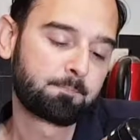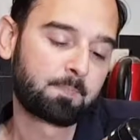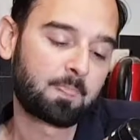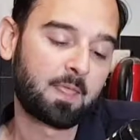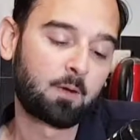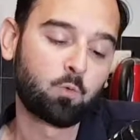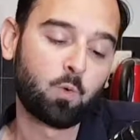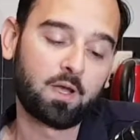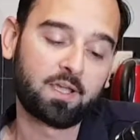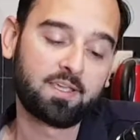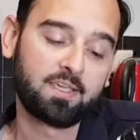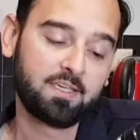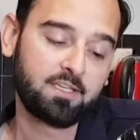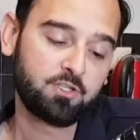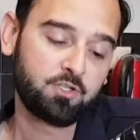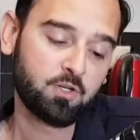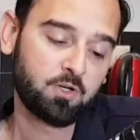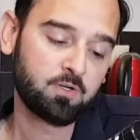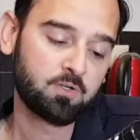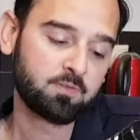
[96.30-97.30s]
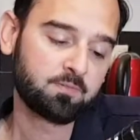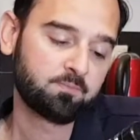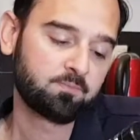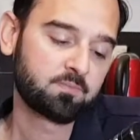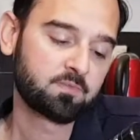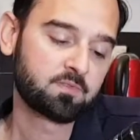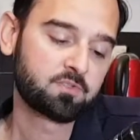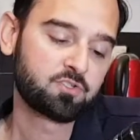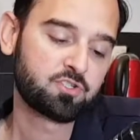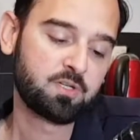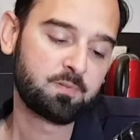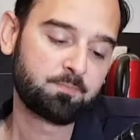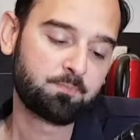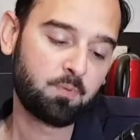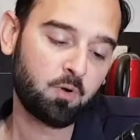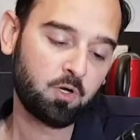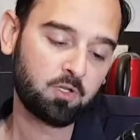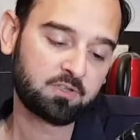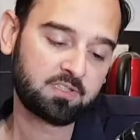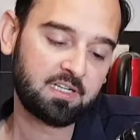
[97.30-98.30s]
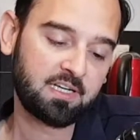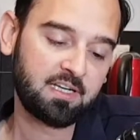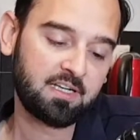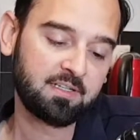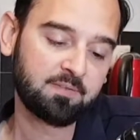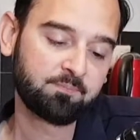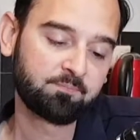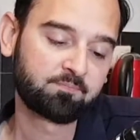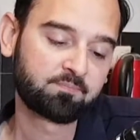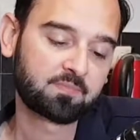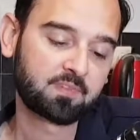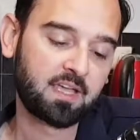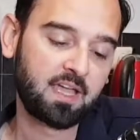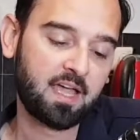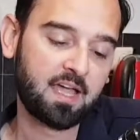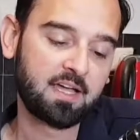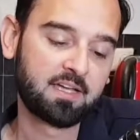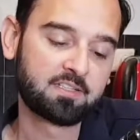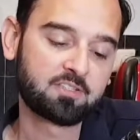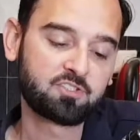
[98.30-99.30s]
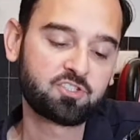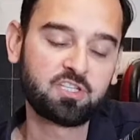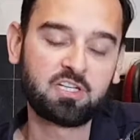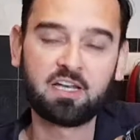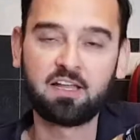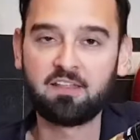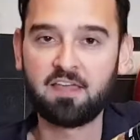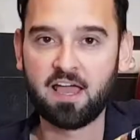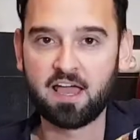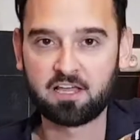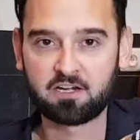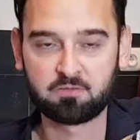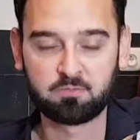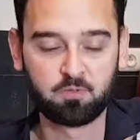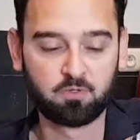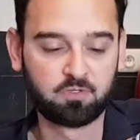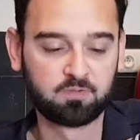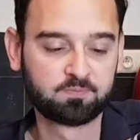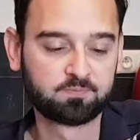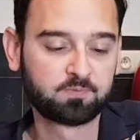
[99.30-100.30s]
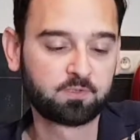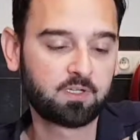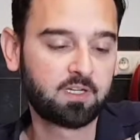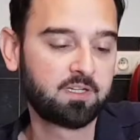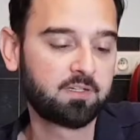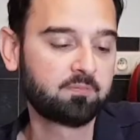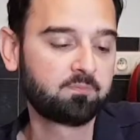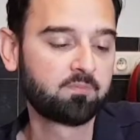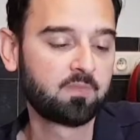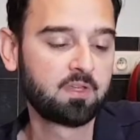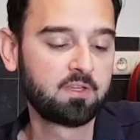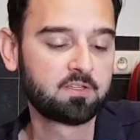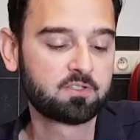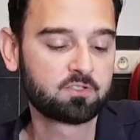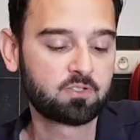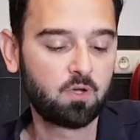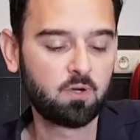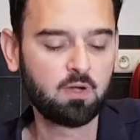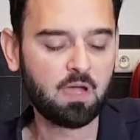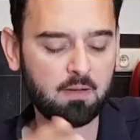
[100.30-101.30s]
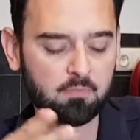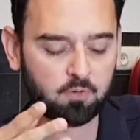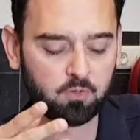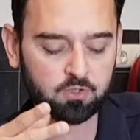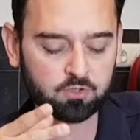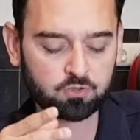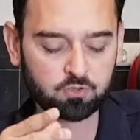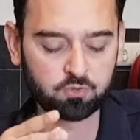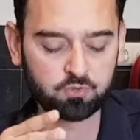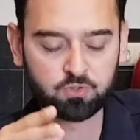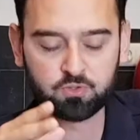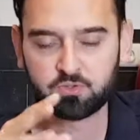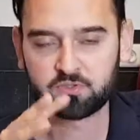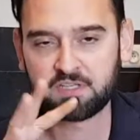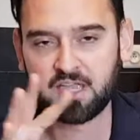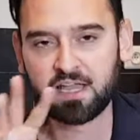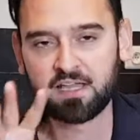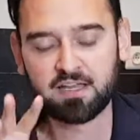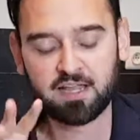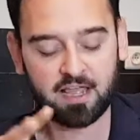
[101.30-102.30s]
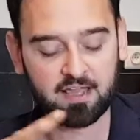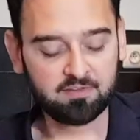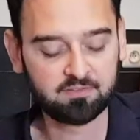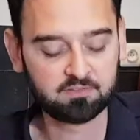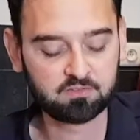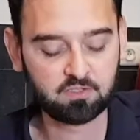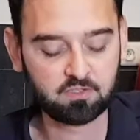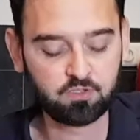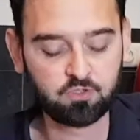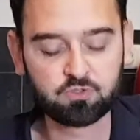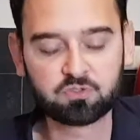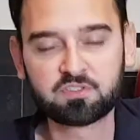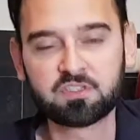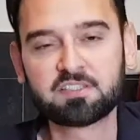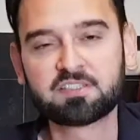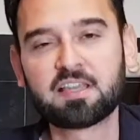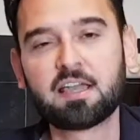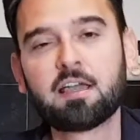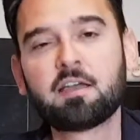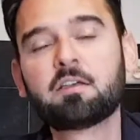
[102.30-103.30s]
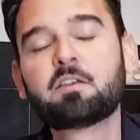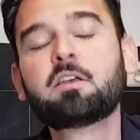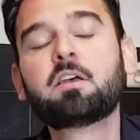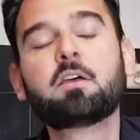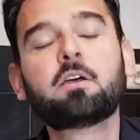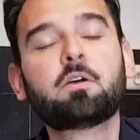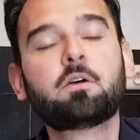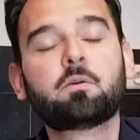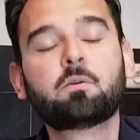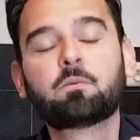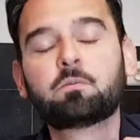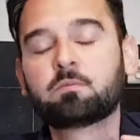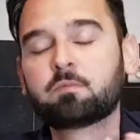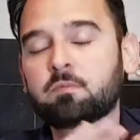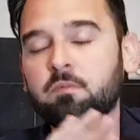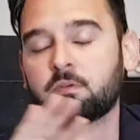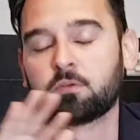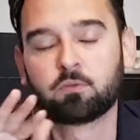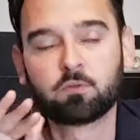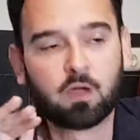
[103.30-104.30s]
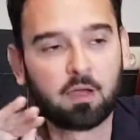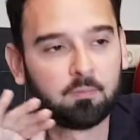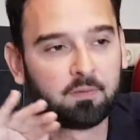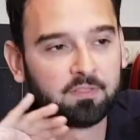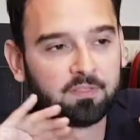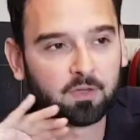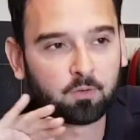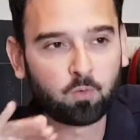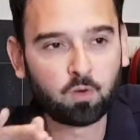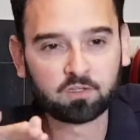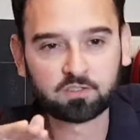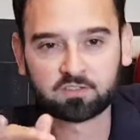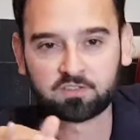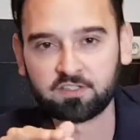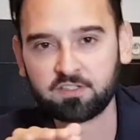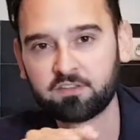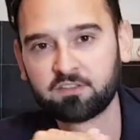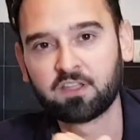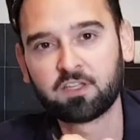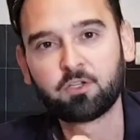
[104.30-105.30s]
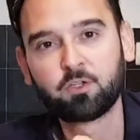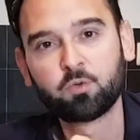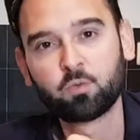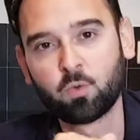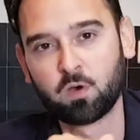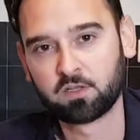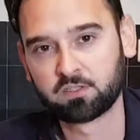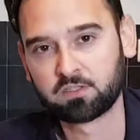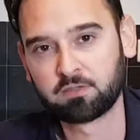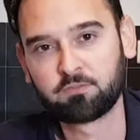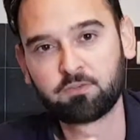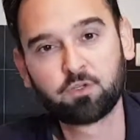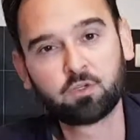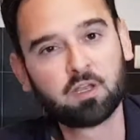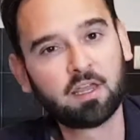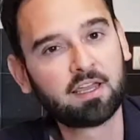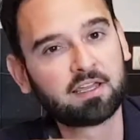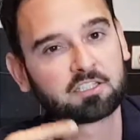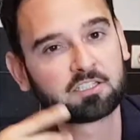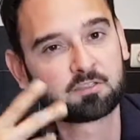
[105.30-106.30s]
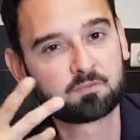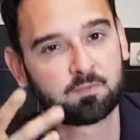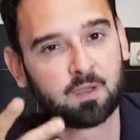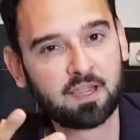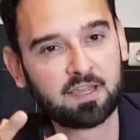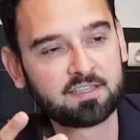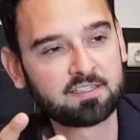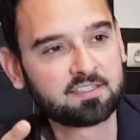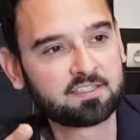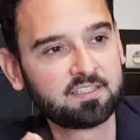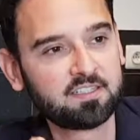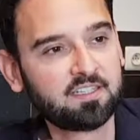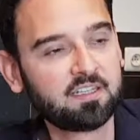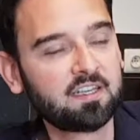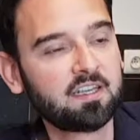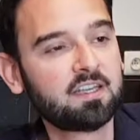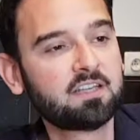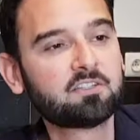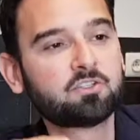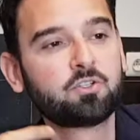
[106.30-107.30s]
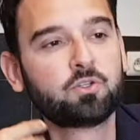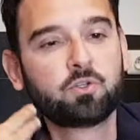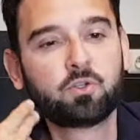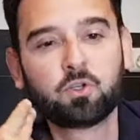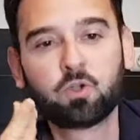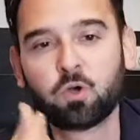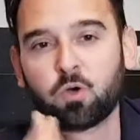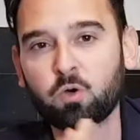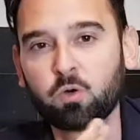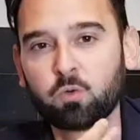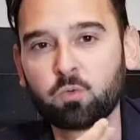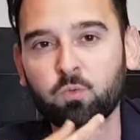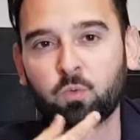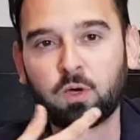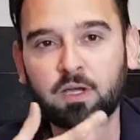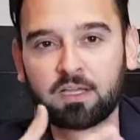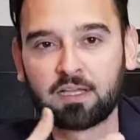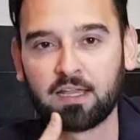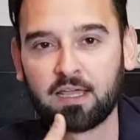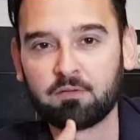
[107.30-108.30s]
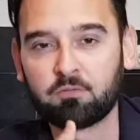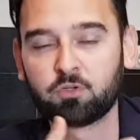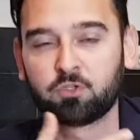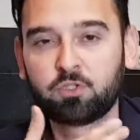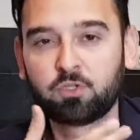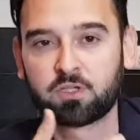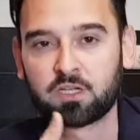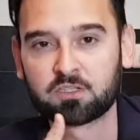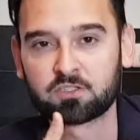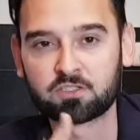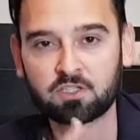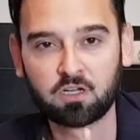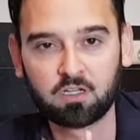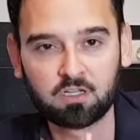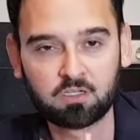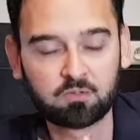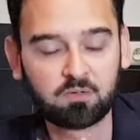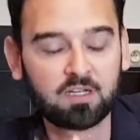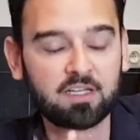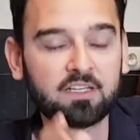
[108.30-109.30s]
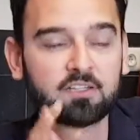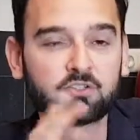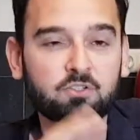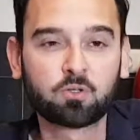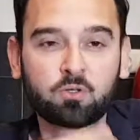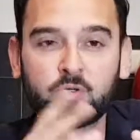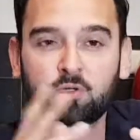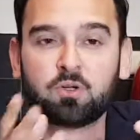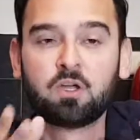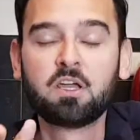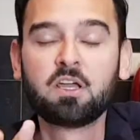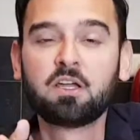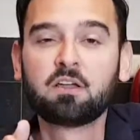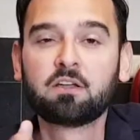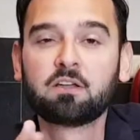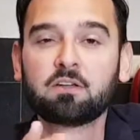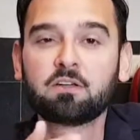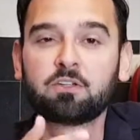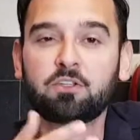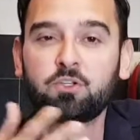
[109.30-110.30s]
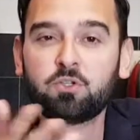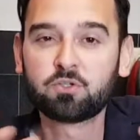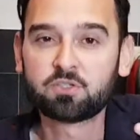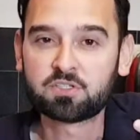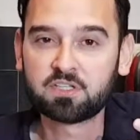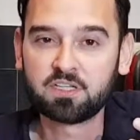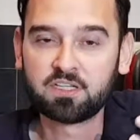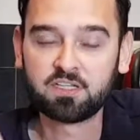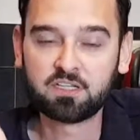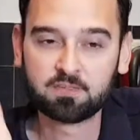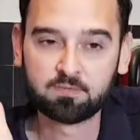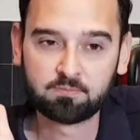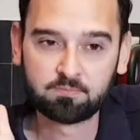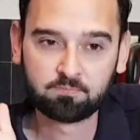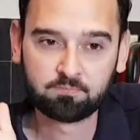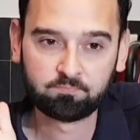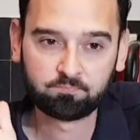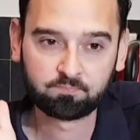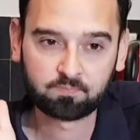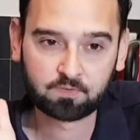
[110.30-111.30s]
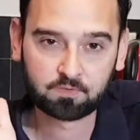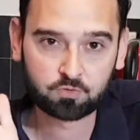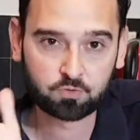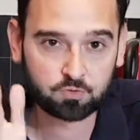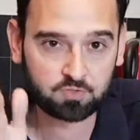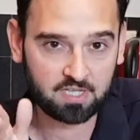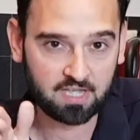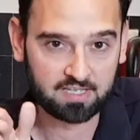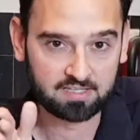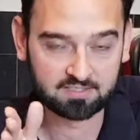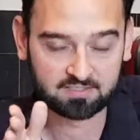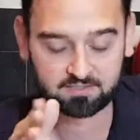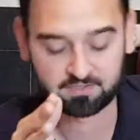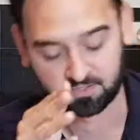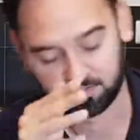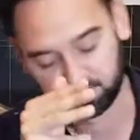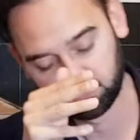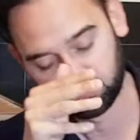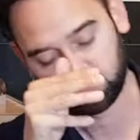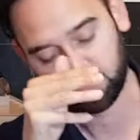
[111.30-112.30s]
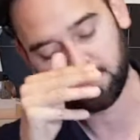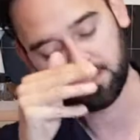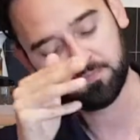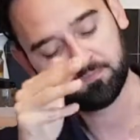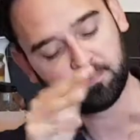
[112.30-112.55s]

guajillo, chipotle, and chile de árbol. Okay, so I'm going to use that and use this. The quantity that you want. If you like spiciness, you know what level you can tolerate. So use it to taste. Okay,